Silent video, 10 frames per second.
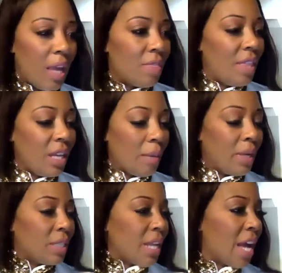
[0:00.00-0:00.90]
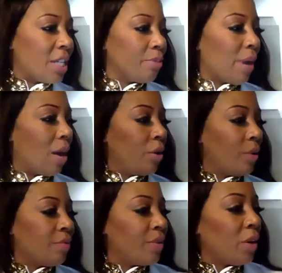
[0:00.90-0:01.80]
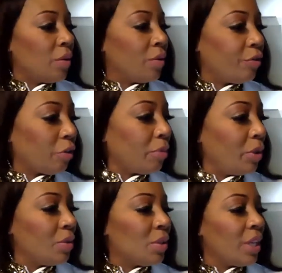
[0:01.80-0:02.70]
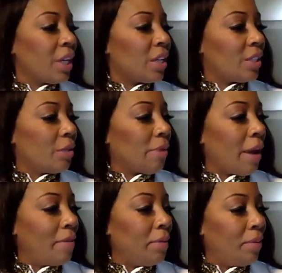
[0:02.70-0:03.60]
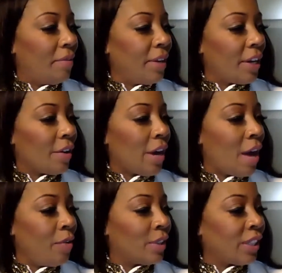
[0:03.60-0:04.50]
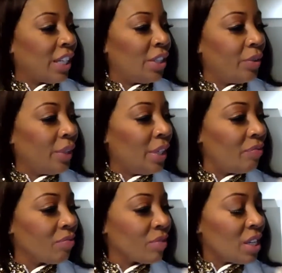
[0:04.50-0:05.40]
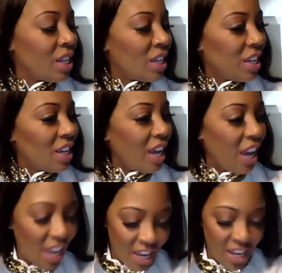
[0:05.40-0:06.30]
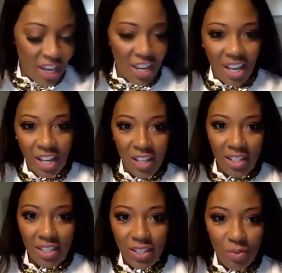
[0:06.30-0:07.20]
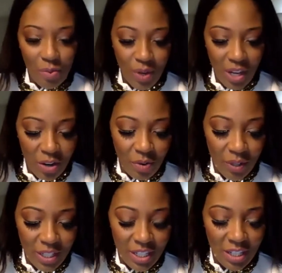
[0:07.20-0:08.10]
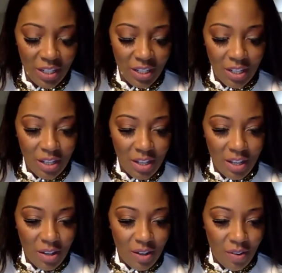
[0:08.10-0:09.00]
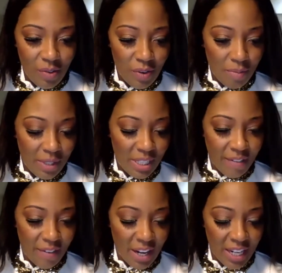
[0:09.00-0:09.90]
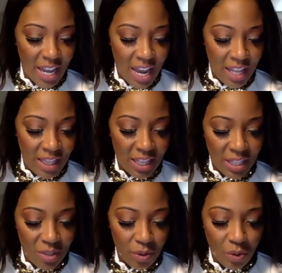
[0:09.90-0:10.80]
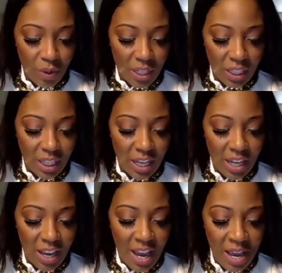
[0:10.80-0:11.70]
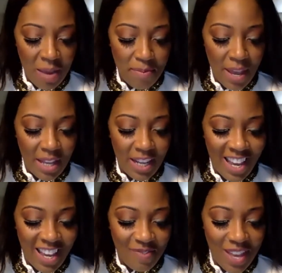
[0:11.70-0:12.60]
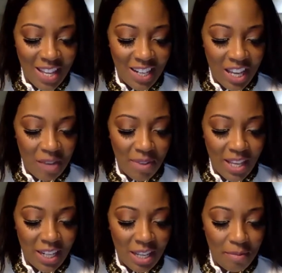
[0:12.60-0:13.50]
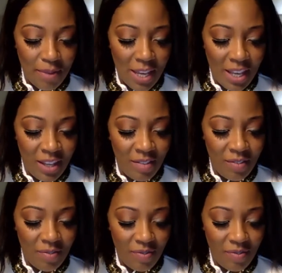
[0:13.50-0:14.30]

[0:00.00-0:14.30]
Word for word: and then I attach my own phone for music till my people figure out what they're doing. And we are going to let me see if I can add this real quickly. Mm-hmm. Amen, amen, amen, amen.